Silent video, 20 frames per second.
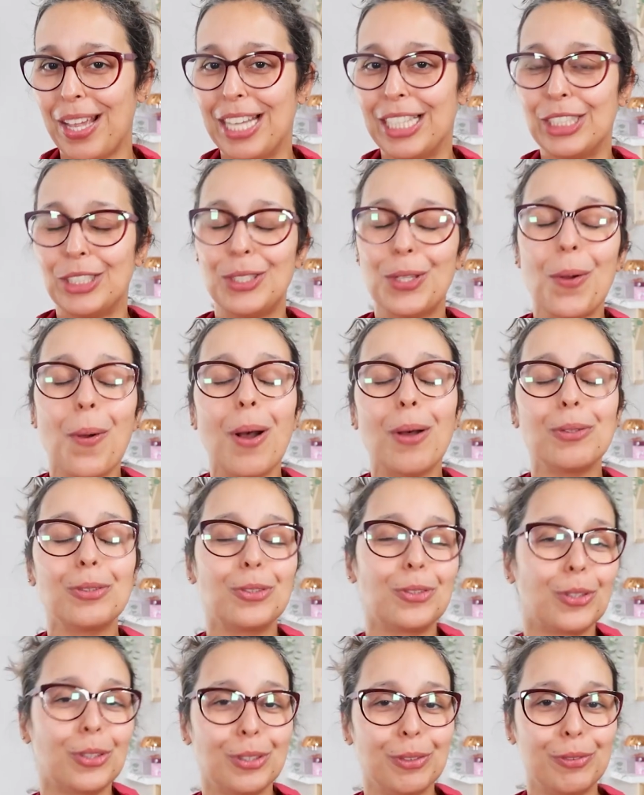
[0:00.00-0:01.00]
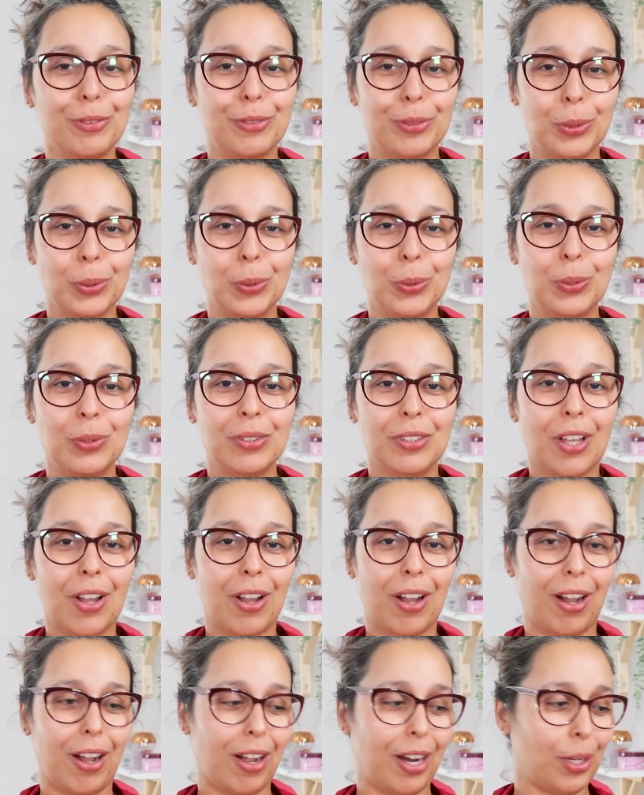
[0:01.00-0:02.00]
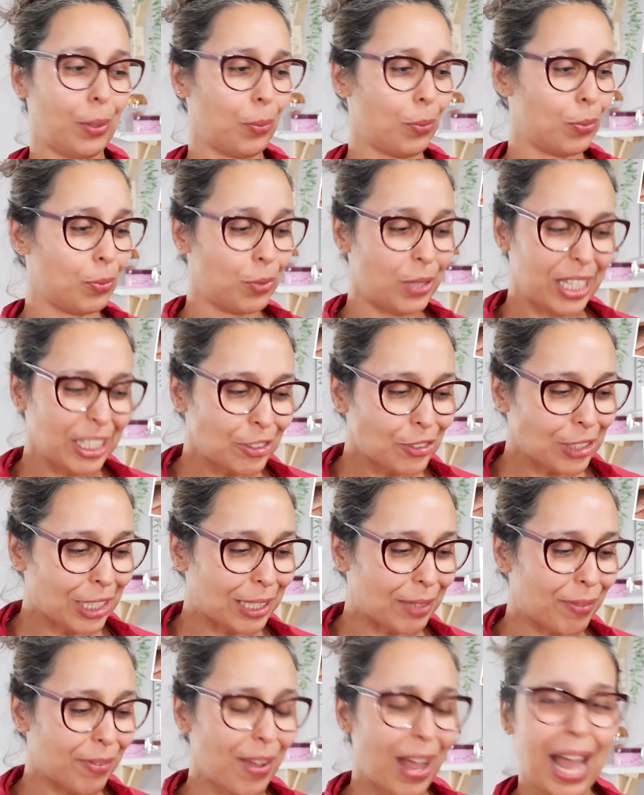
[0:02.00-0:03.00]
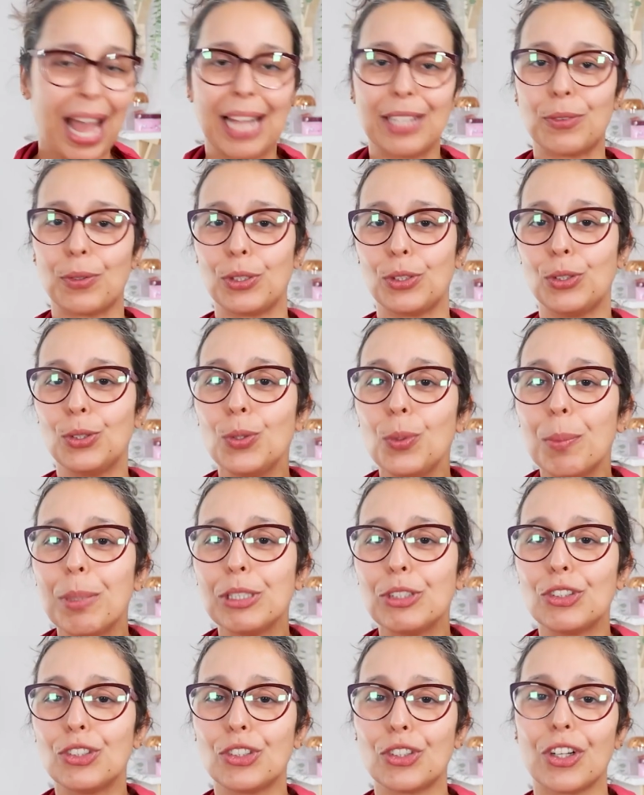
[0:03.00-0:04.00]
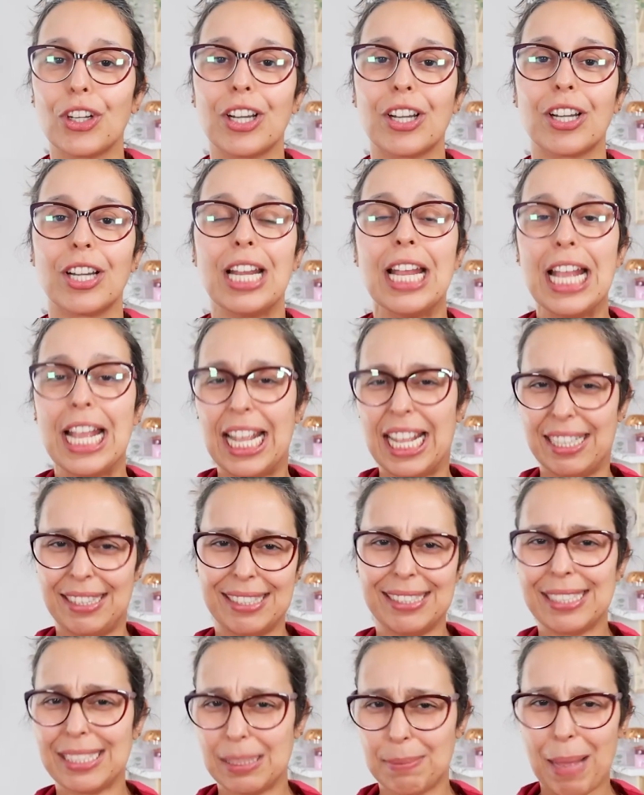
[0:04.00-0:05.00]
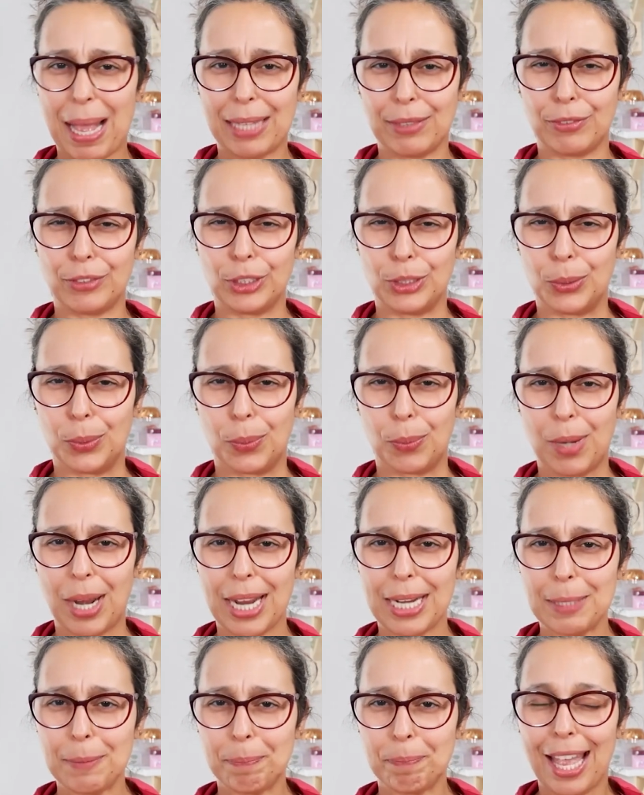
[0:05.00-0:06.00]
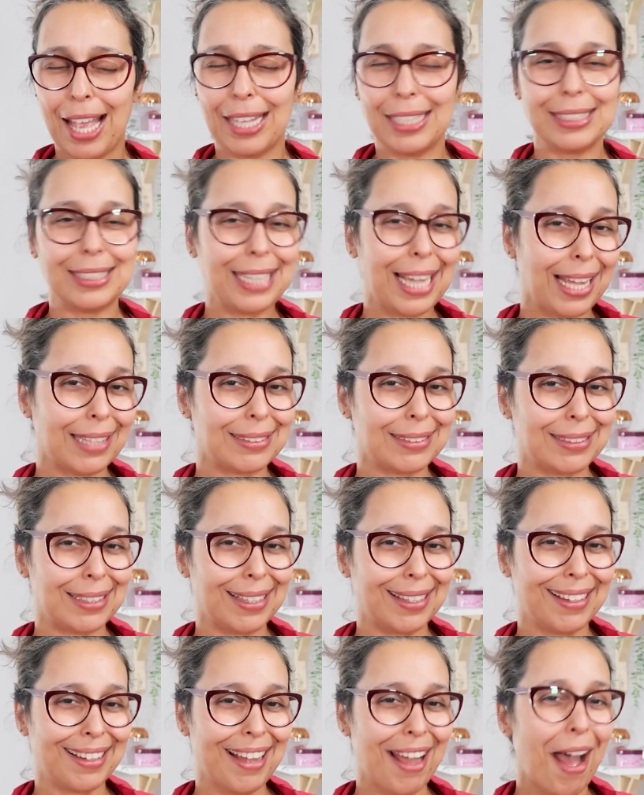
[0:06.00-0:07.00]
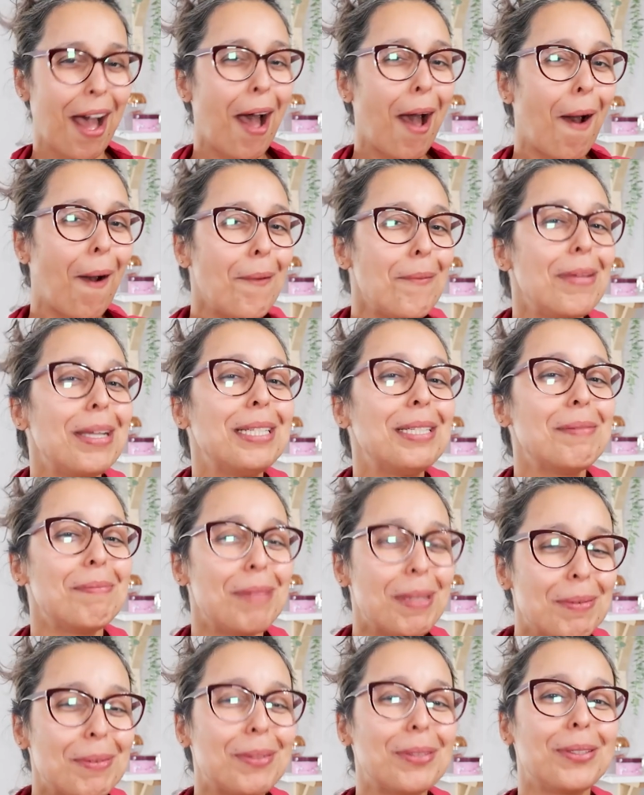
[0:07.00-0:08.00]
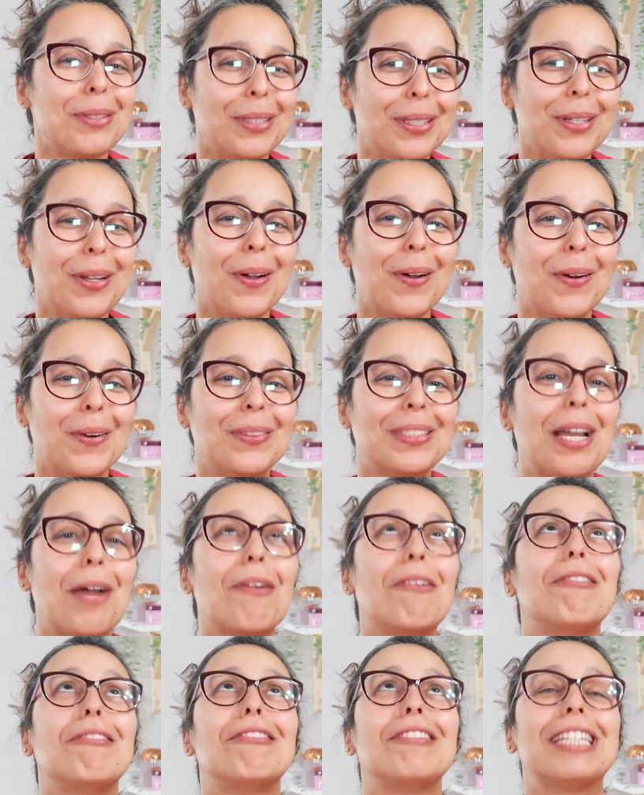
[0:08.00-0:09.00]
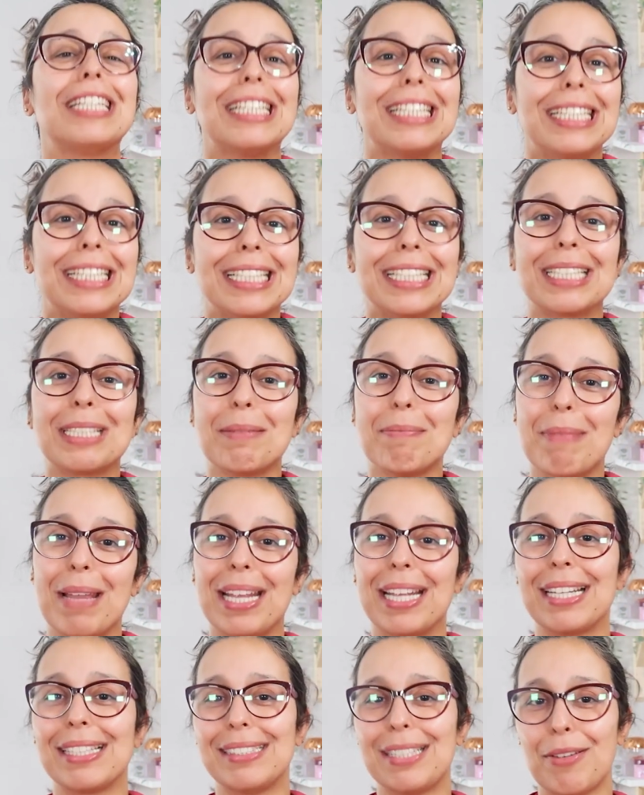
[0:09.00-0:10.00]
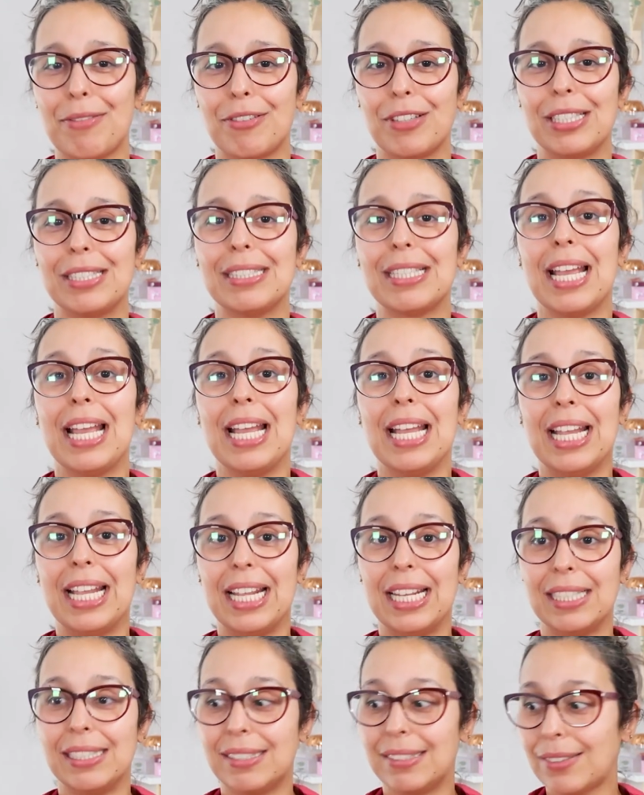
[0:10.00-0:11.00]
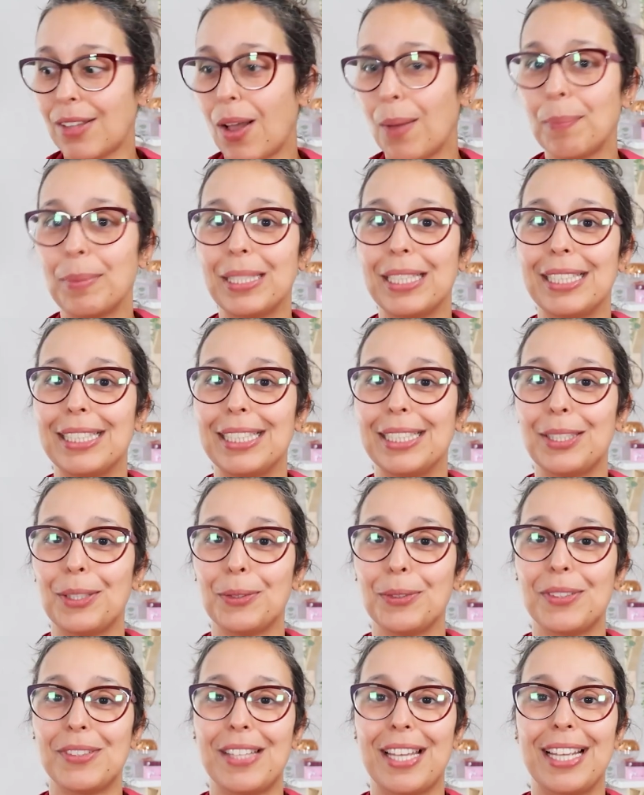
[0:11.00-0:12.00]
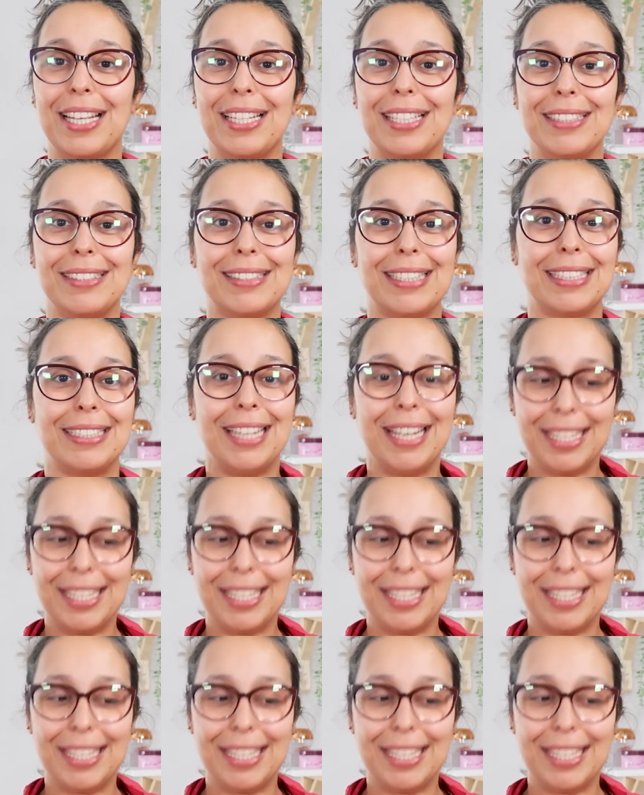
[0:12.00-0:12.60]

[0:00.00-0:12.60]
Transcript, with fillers: You know how certain foods are rich in fat or too much sugar, and this is bad for you, right? Yet, how many people do you know that really make a difference and stop eating those things and,